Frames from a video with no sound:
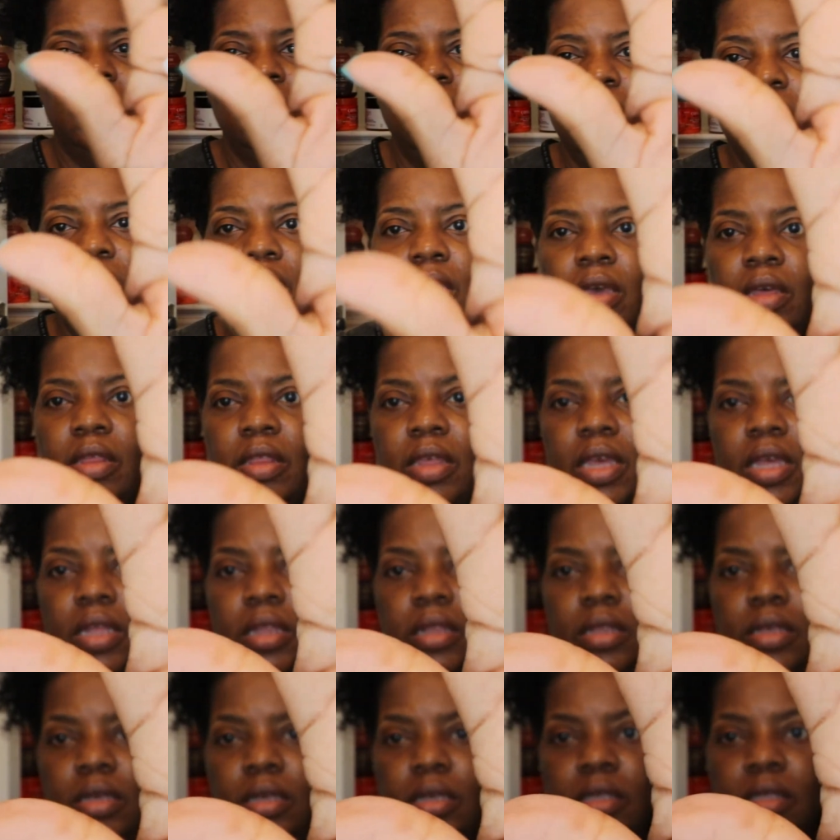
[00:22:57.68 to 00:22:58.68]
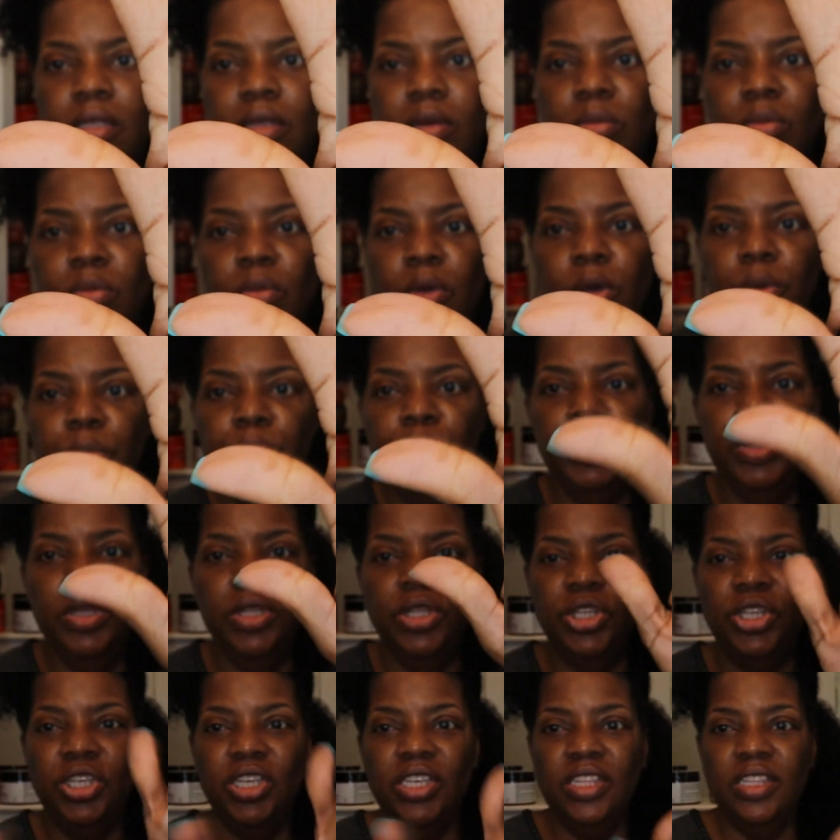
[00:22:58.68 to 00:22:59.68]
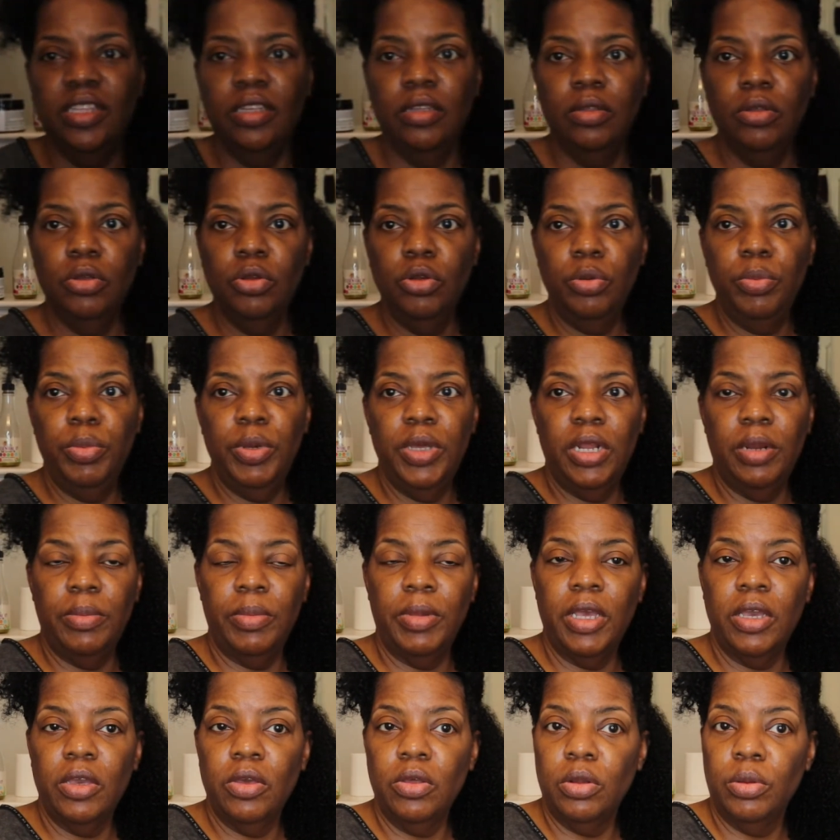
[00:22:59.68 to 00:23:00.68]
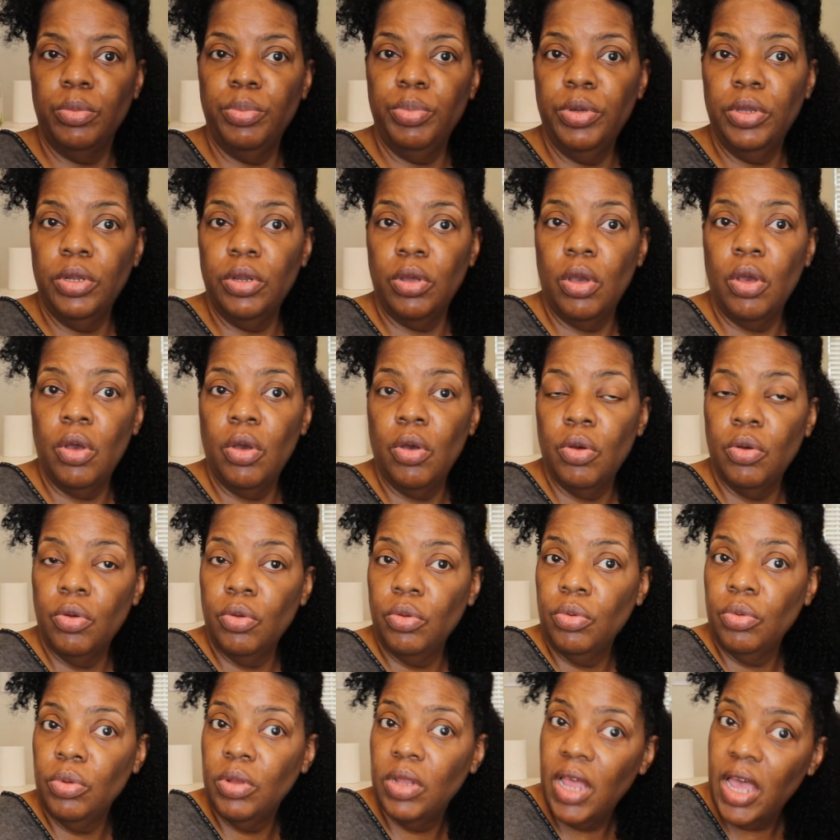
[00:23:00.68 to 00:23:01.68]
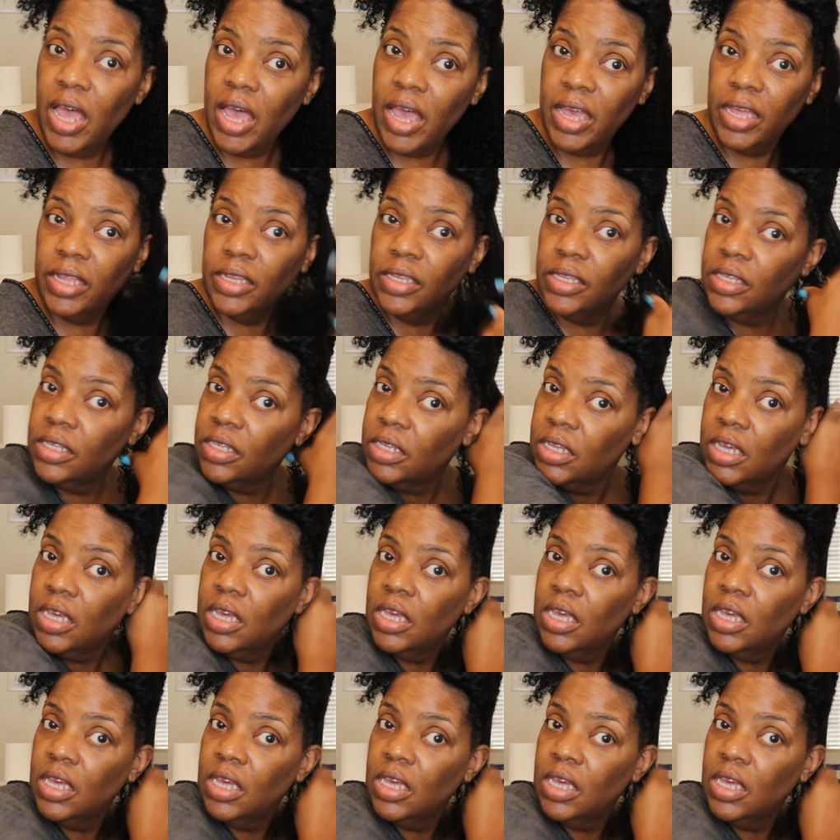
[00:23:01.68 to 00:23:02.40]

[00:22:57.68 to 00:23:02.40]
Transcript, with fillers: see how that looks. I'm going to put just a little bit. I'm not going to put a whole lot.